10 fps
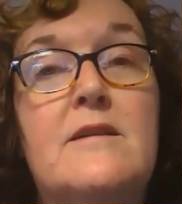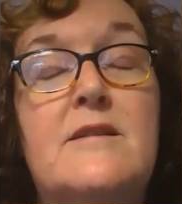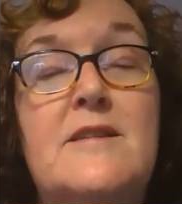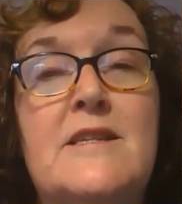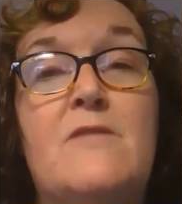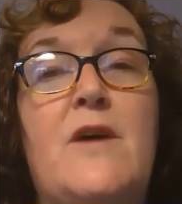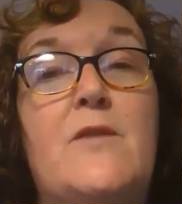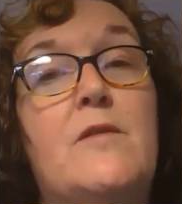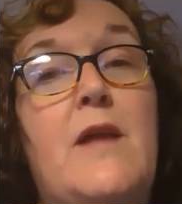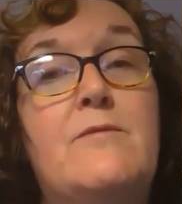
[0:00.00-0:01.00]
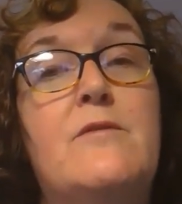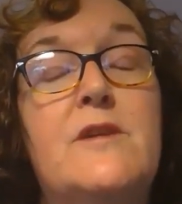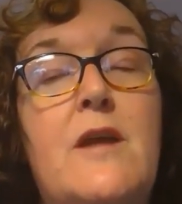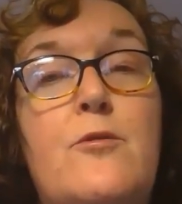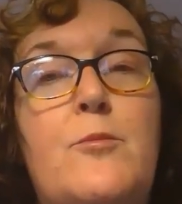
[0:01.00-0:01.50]
to snuff out the life of
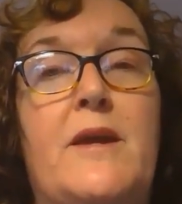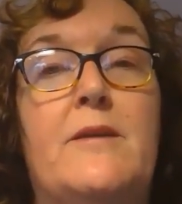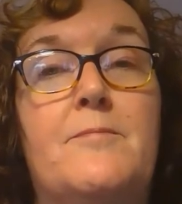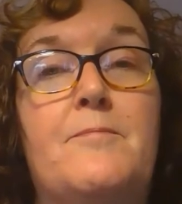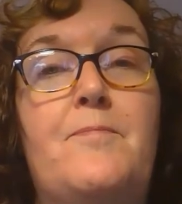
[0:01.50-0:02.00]
another man.